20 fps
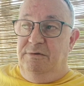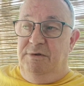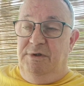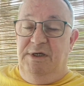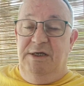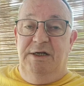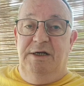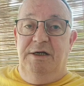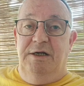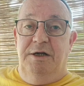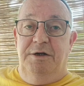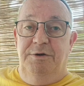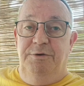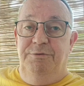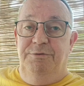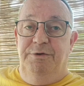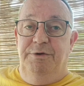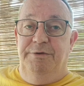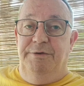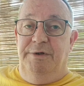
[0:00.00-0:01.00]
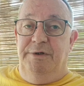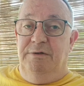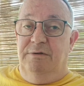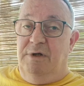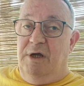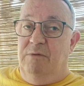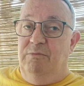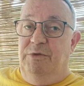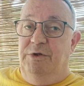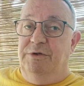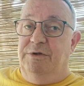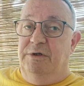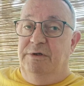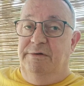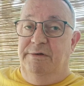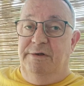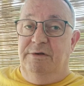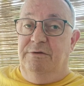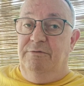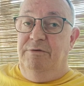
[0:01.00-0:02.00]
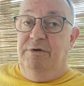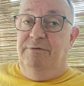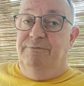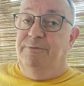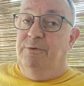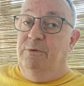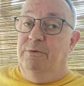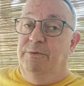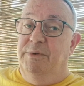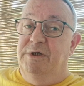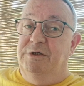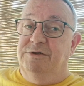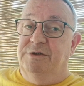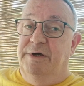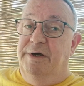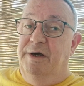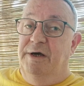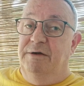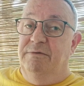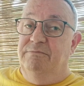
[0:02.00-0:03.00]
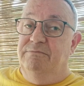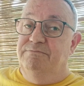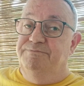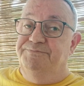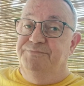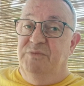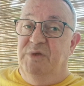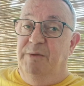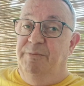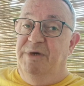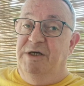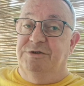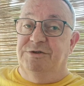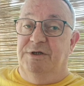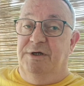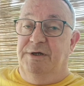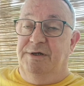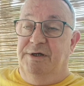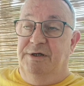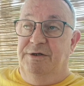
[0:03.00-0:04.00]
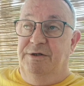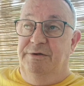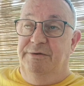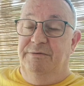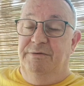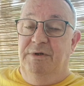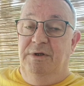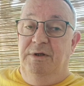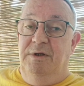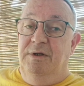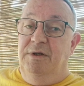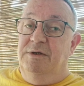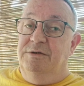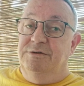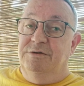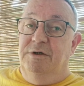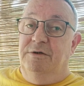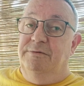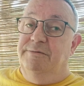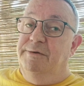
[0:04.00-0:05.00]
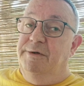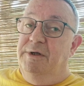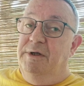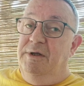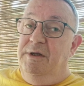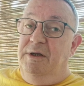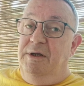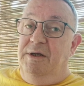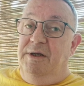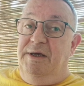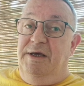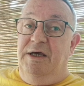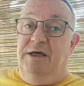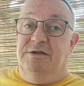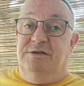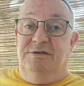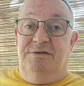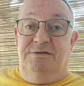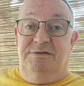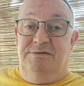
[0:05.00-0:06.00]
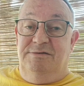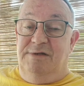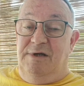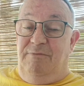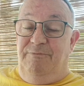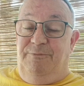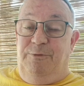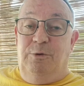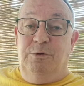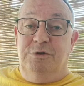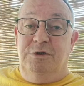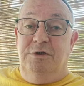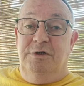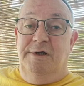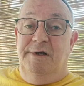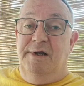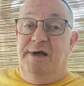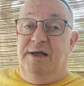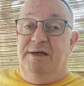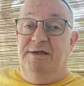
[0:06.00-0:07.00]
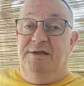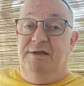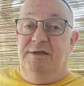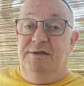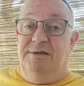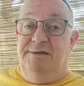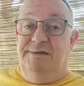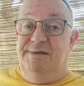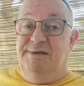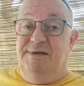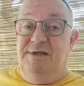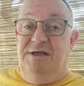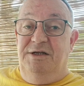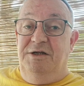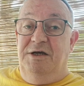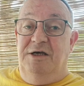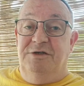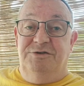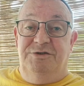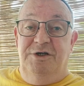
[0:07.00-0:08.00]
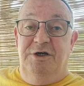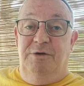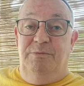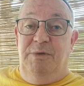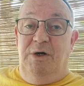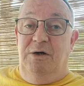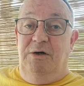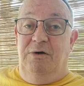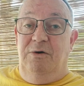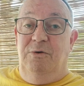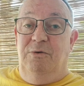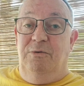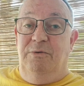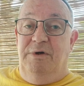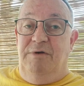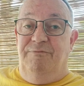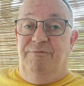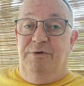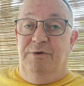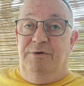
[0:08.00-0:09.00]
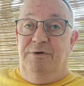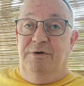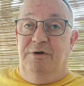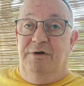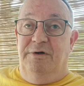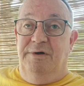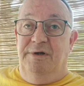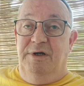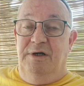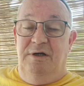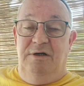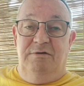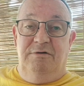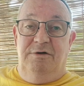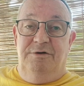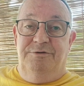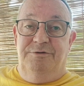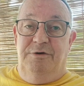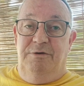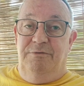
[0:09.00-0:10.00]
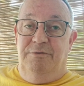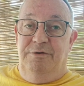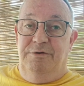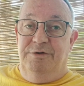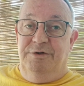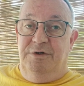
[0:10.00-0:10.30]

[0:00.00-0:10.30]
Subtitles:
getting a new unit, I'm looking at 3 or 4 weeks out, the best I can do. So it's unfortunate I did not sell my old inverter and controllers.